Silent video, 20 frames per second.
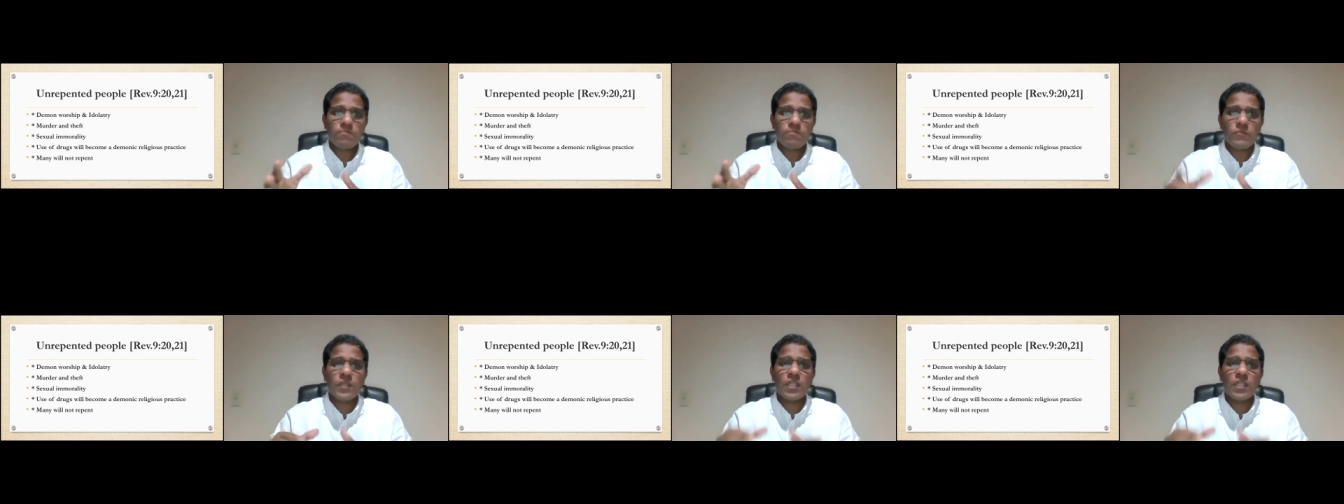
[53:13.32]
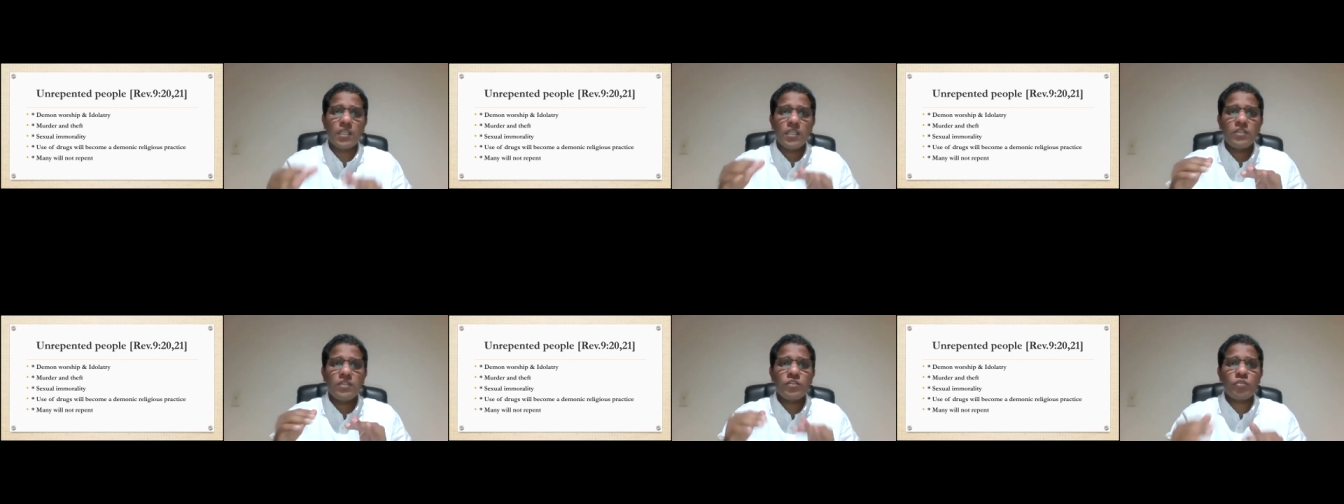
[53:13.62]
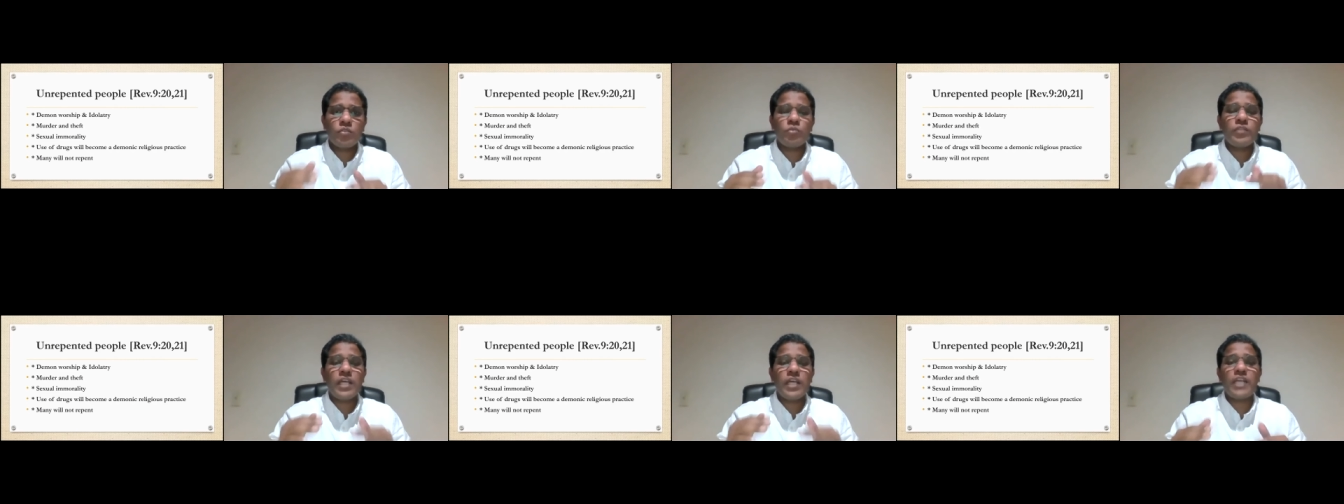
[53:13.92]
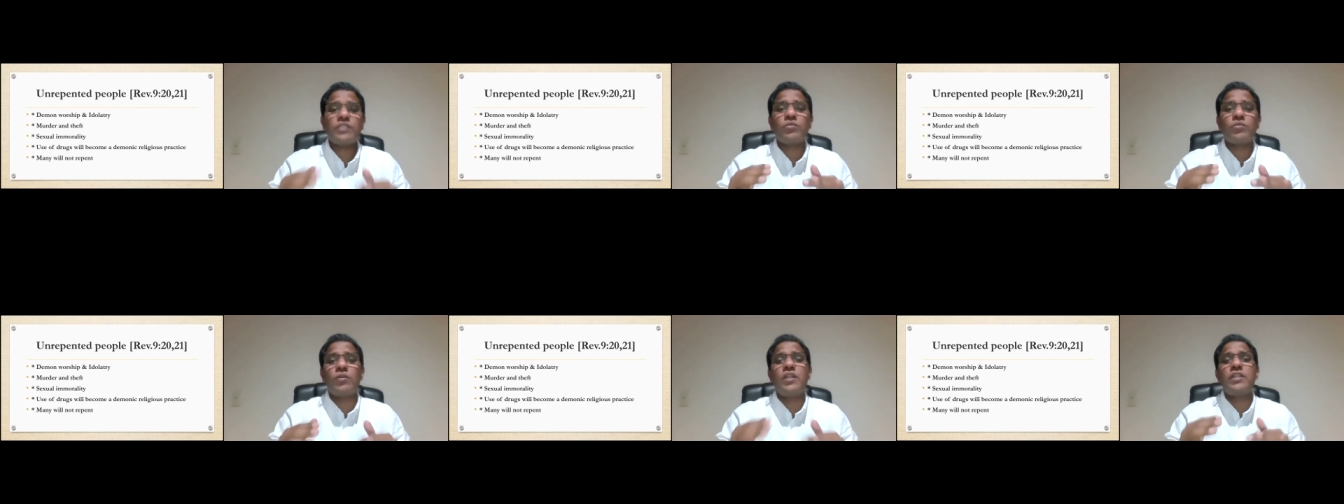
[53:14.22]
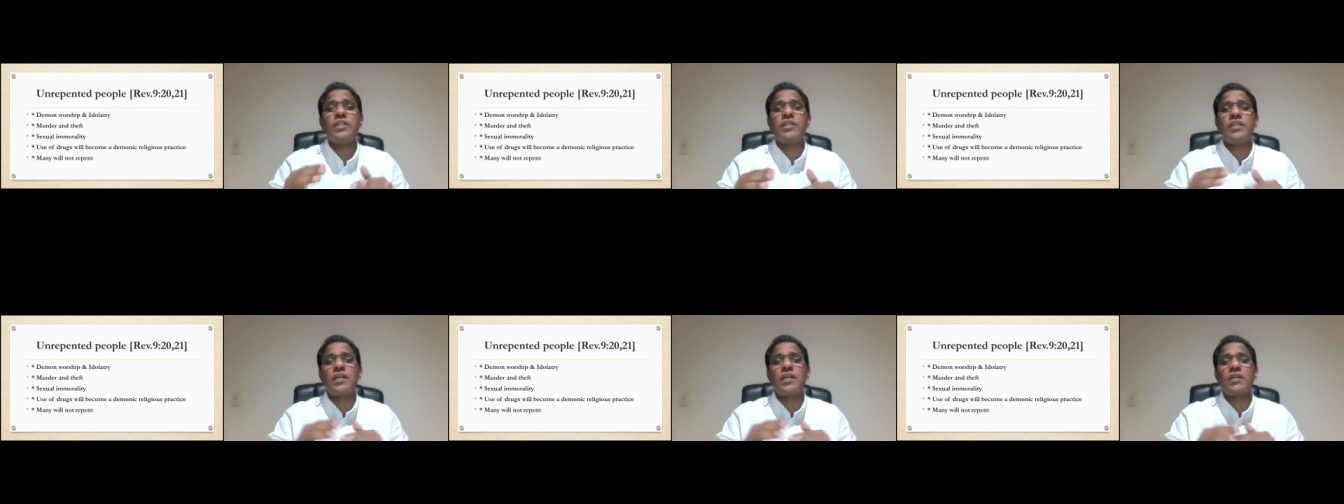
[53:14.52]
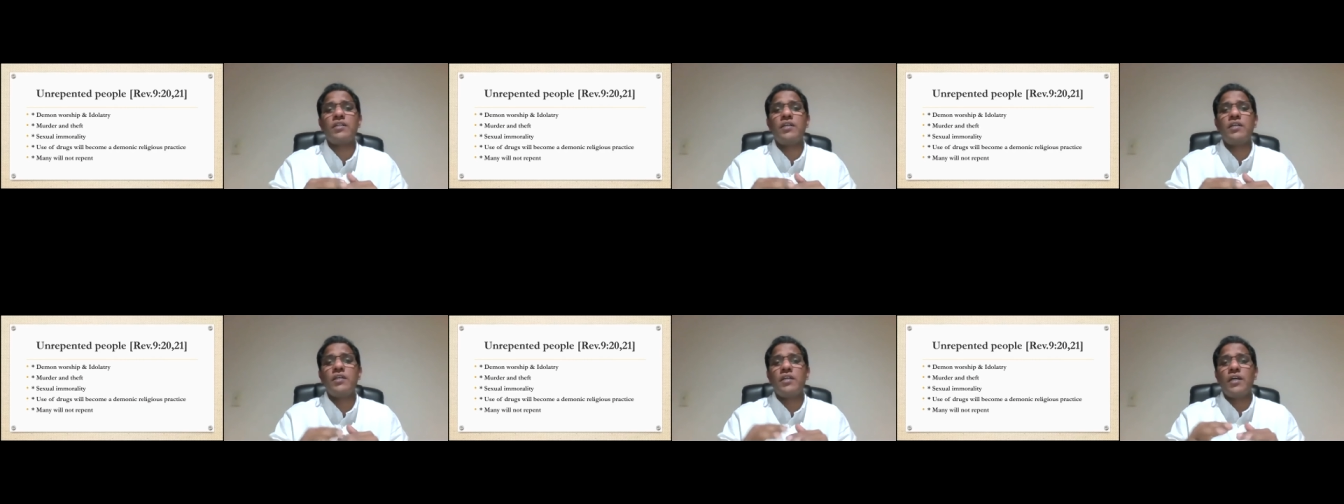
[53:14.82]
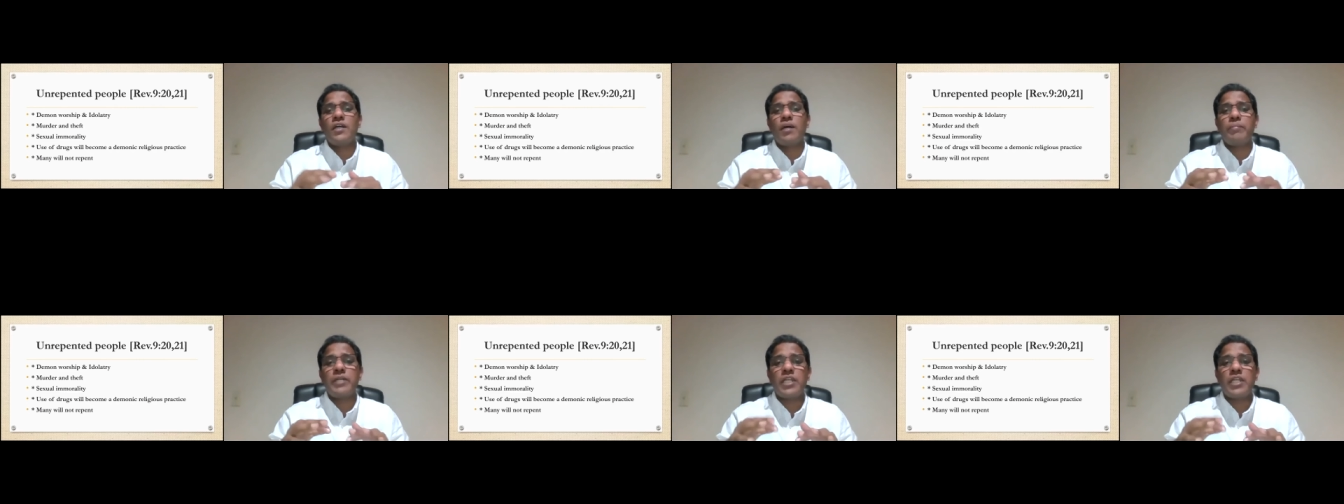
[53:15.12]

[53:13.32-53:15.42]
get through that only they are I mean,